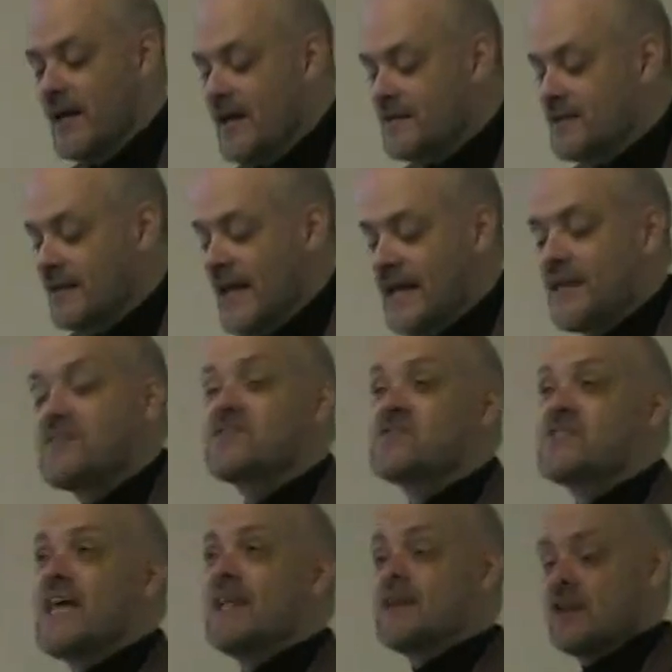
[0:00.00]
to letting the
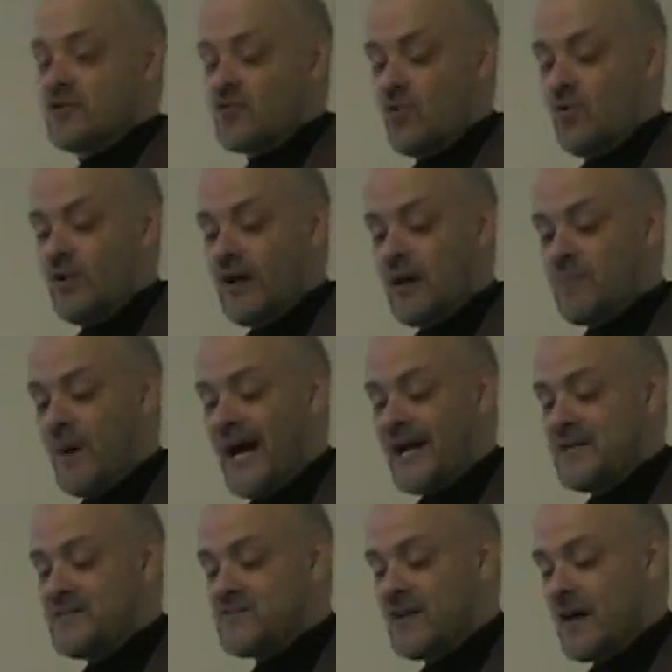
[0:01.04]
state control our
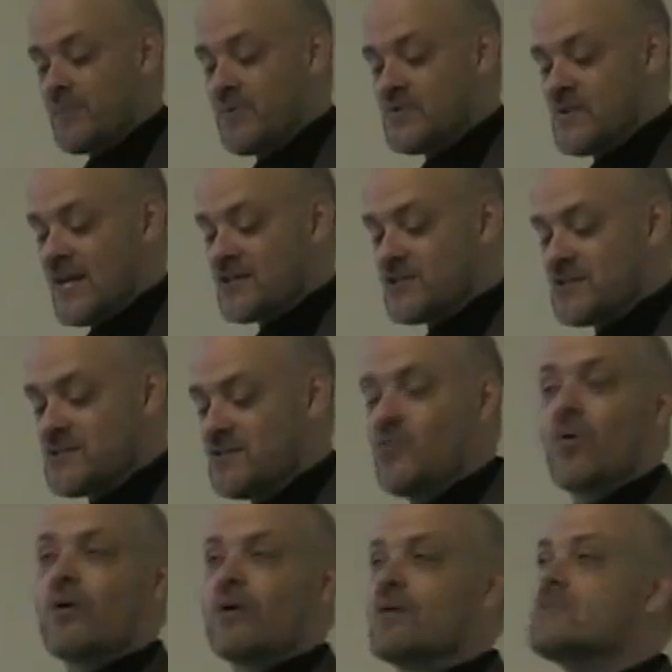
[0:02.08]
bodies and our possessions
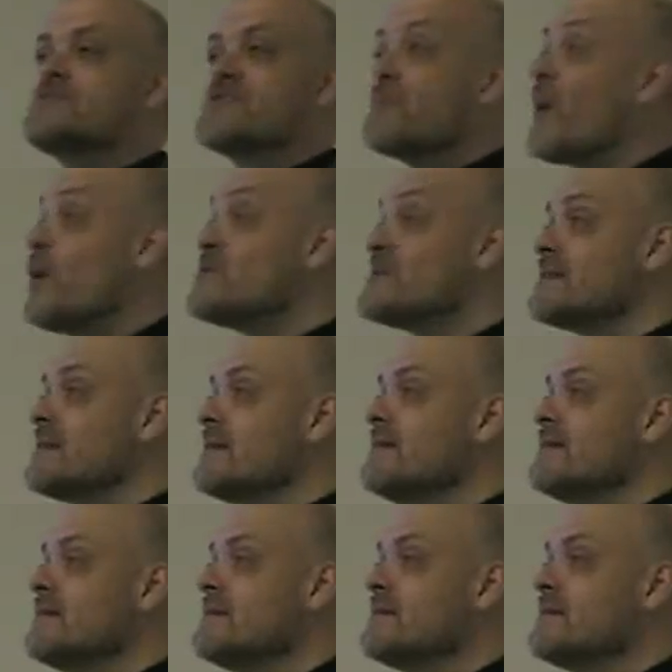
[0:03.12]
in order, supposedly,